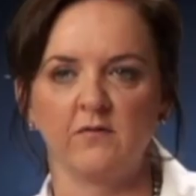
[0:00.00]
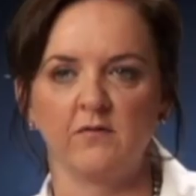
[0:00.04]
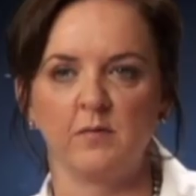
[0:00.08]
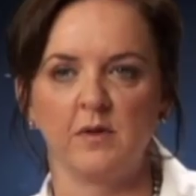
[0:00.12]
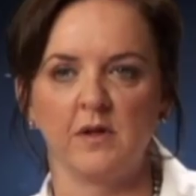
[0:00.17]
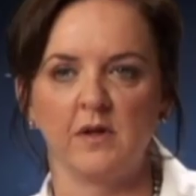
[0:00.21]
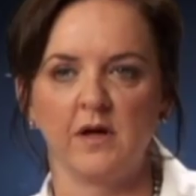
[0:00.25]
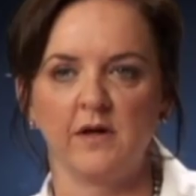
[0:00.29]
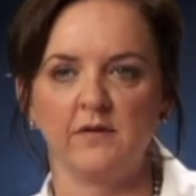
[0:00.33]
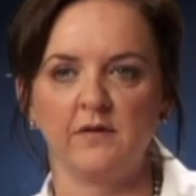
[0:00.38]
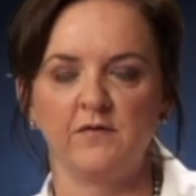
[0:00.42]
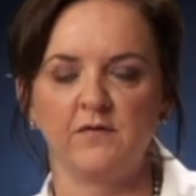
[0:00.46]
of
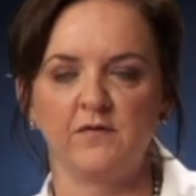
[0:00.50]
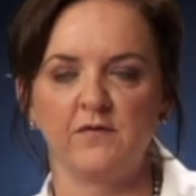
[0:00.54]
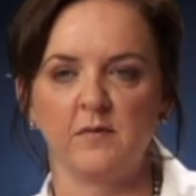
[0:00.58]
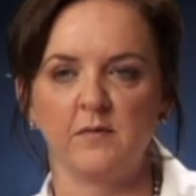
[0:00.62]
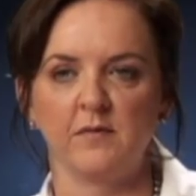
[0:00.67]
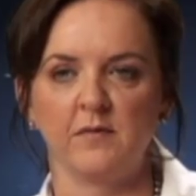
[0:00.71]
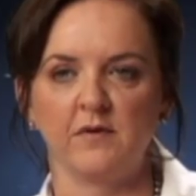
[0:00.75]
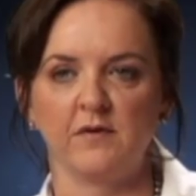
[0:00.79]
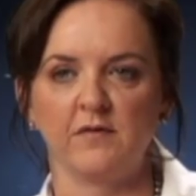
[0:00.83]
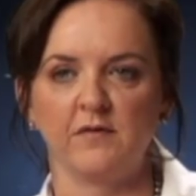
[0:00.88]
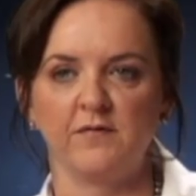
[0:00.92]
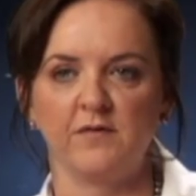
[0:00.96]
blood
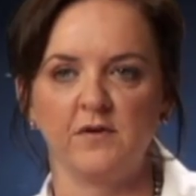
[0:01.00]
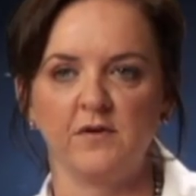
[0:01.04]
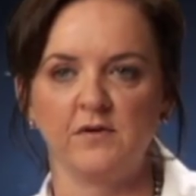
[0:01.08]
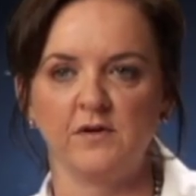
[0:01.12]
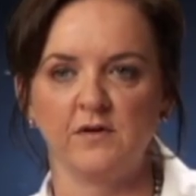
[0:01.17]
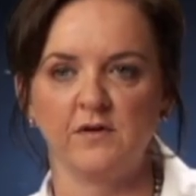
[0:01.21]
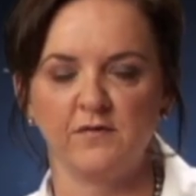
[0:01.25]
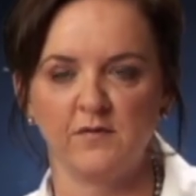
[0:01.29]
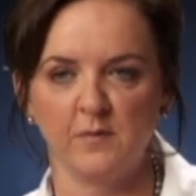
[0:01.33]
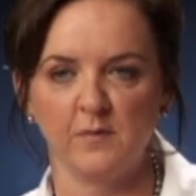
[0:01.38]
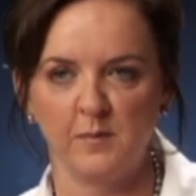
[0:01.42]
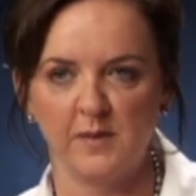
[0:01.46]
from a few
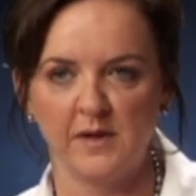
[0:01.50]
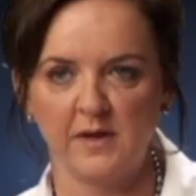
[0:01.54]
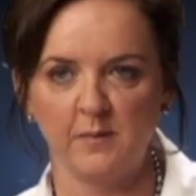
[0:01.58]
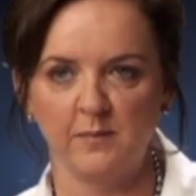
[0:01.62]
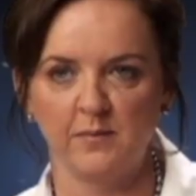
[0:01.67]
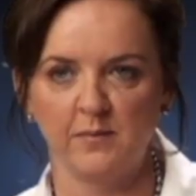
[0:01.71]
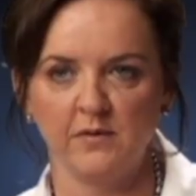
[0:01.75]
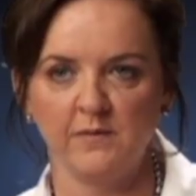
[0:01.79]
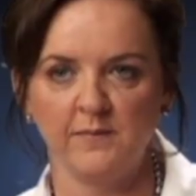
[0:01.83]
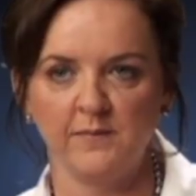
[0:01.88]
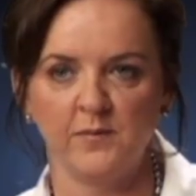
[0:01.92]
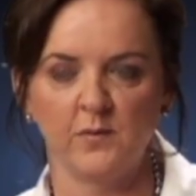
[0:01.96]
different
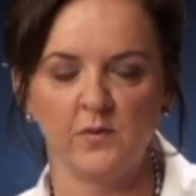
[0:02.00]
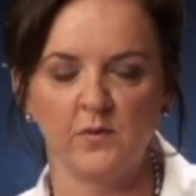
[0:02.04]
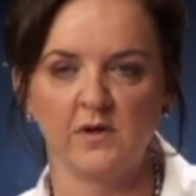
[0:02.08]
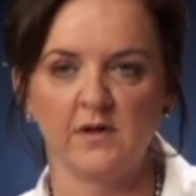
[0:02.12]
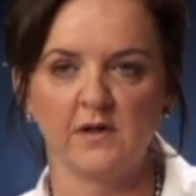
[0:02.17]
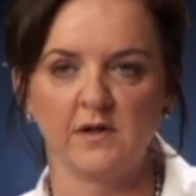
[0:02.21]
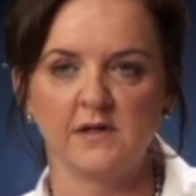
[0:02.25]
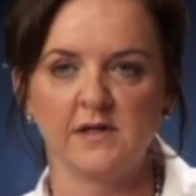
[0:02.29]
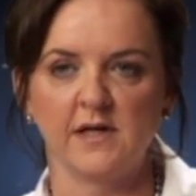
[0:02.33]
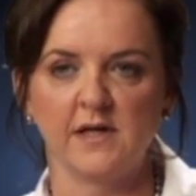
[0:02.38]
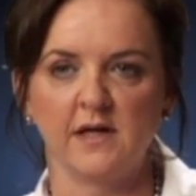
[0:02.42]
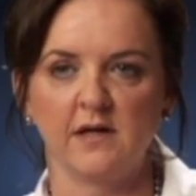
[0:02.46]
people. We're
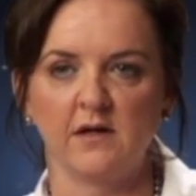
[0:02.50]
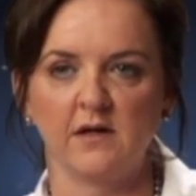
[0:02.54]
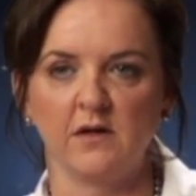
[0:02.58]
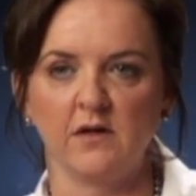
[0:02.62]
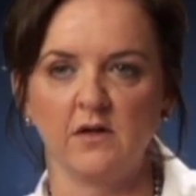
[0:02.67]
going to take